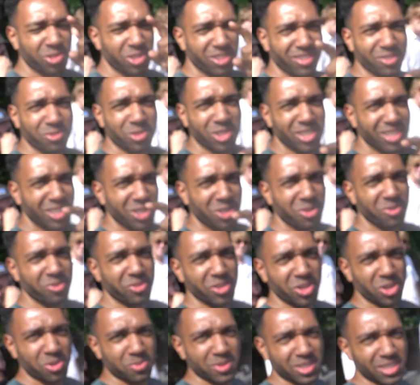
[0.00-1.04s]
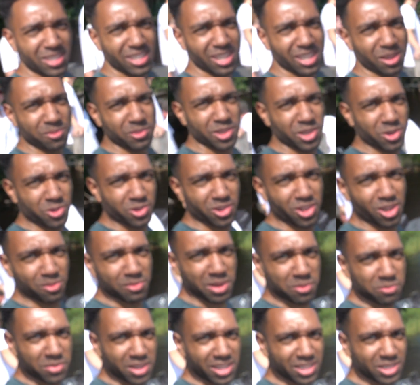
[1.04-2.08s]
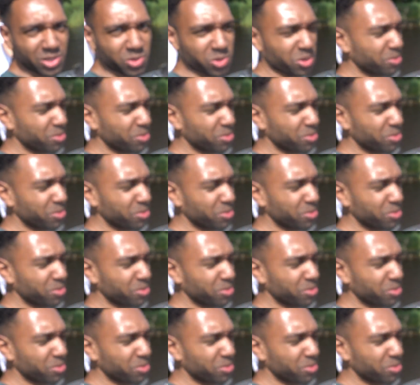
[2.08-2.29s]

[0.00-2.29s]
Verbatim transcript: We're we're still filming. I'm here with all my buddies.